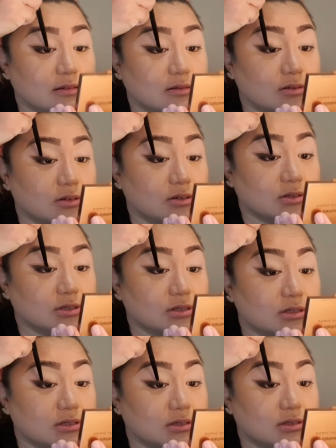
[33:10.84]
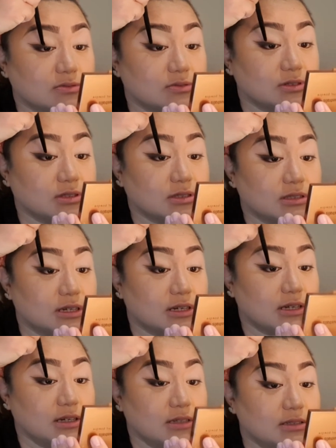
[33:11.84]
we'll just diffuse the
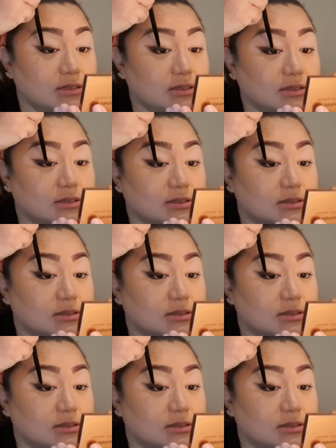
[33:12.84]
edge.